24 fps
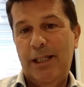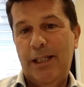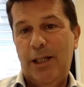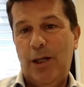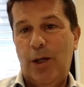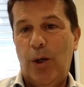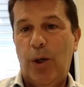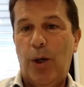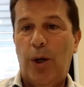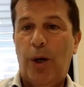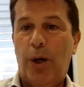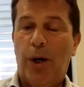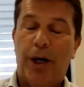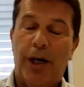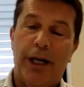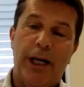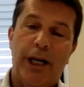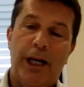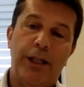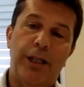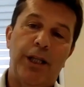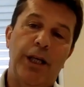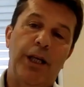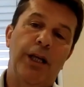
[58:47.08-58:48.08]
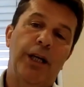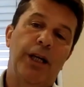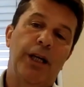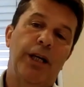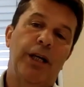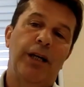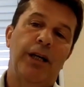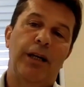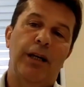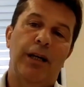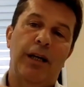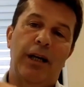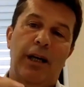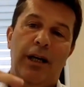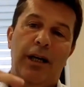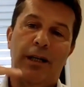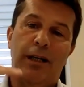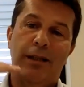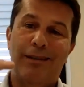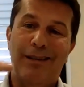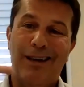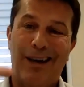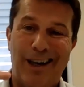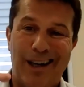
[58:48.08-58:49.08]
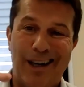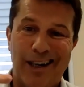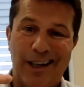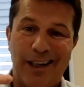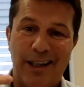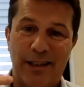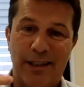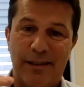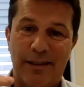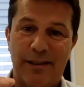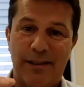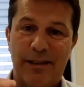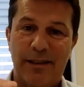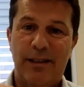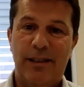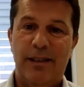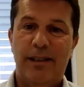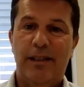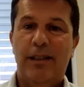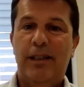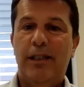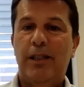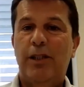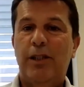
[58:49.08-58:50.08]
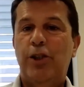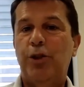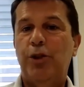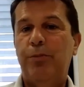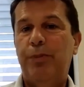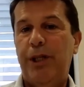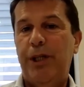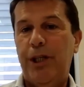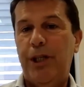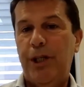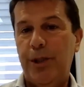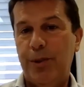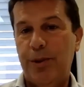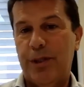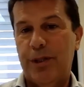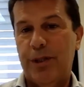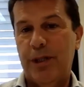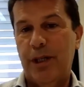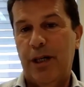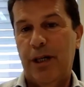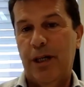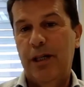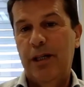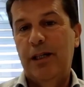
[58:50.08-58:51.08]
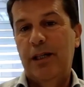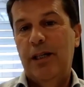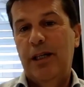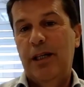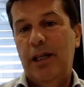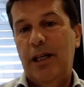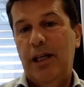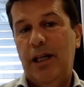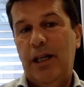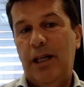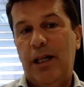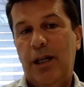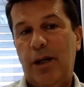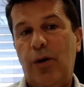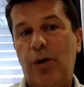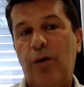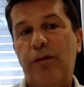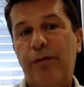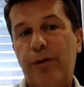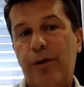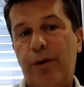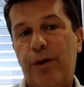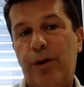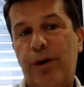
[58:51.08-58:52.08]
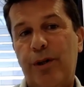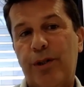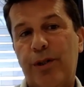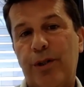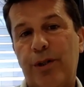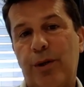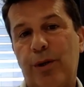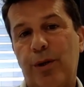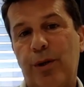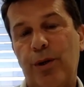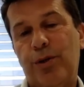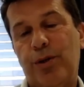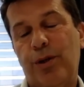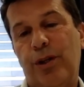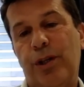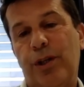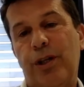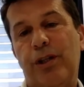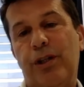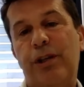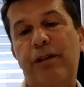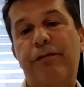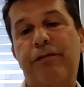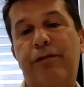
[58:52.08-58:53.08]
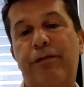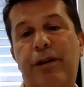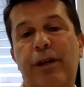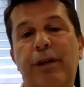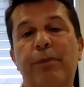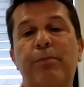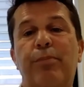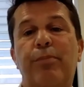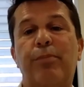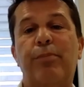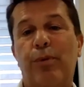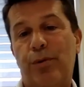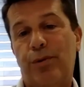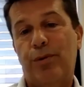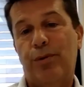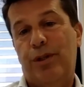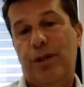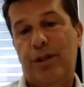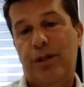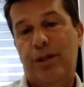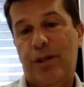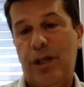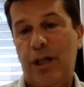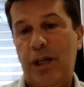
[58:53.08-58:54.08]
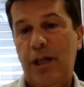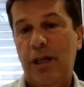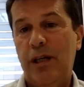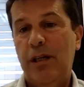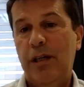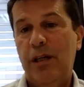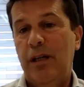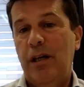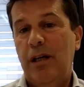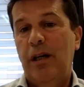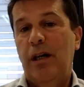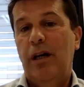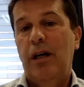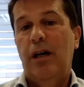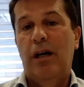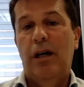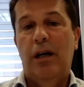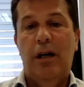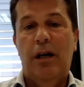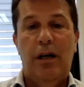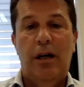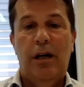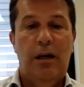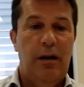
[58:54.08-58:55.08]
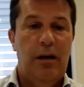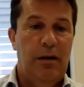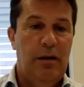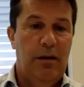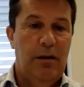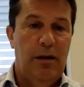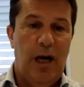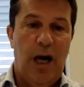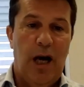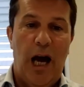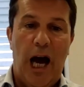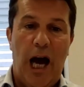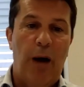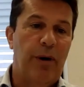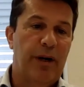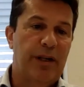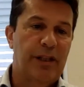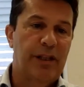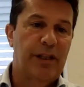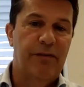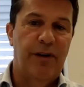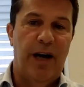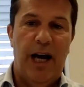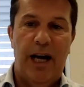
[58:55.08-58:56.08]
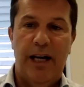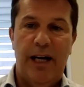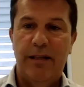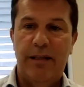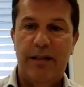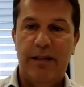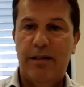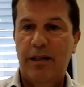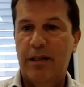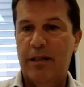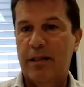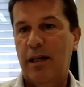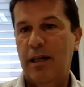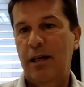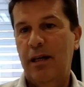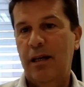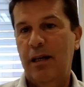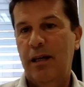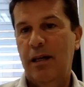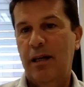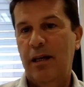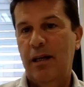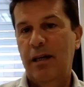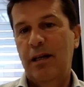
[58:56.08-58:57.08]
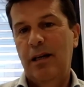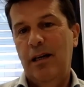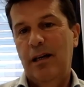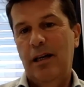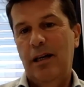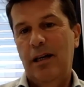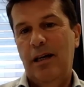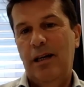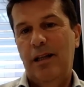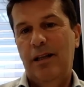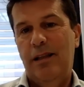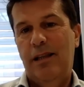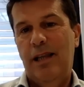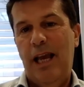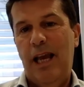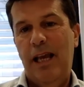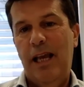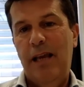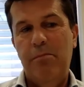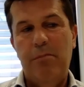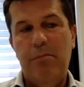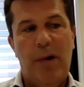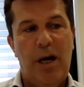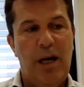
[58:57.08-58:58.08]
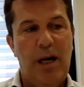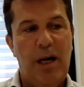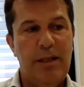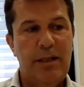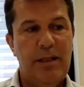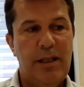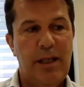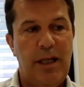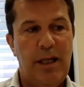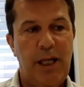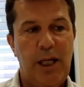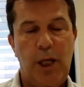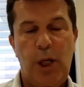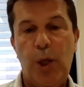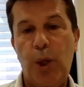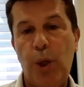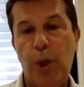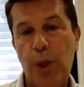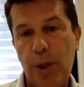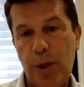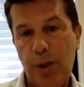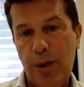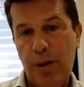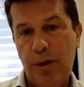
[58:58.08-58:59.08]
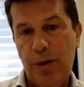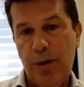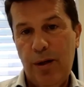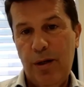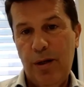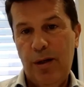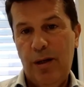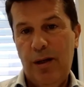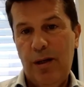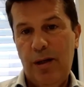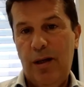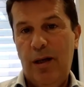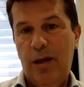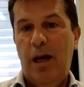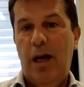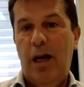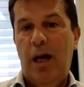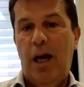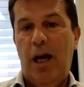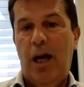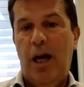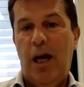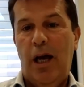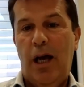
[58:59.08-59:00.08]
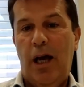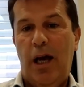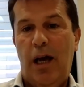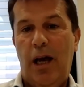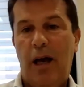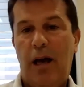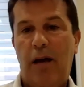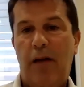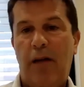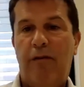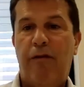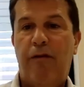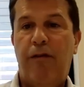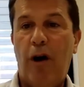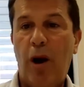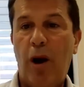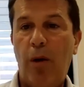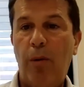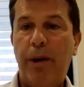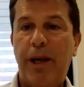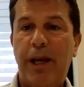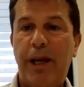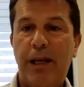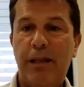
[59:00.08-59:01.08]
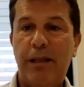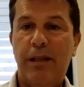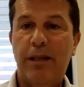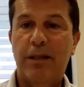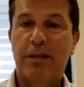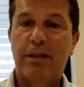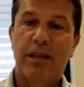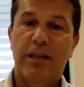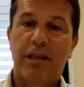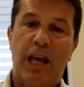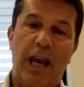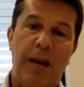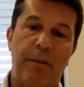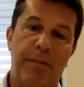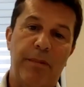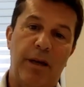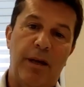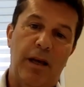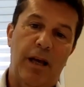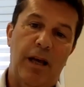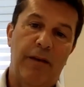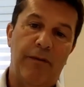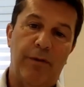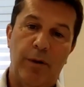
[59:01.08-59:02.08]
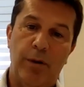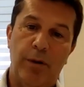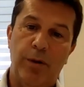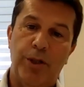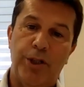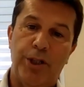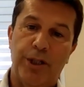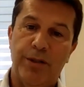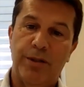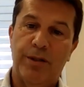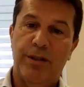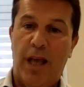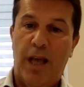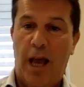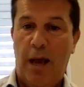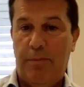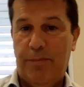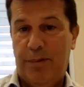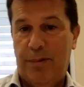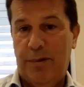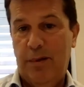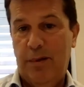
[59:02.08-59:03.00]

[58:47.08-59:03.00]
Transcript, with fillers: or the target to be used. of course, also the different process, our devices, they must go uh, following the same evolution steps.